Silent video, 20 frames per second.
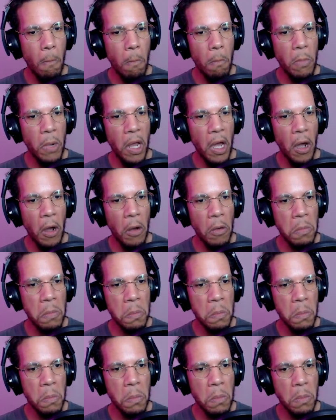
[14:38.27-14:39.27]
No?
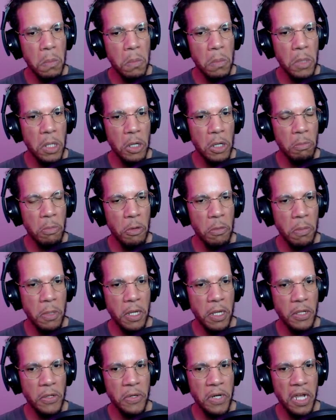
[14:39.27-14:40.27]
No poop
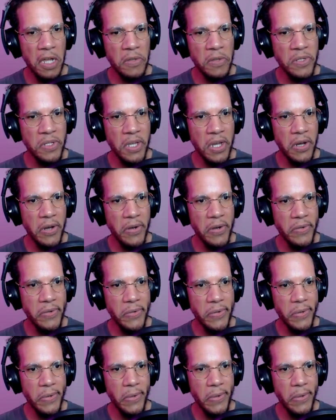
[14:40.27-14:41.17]
killer downstairs?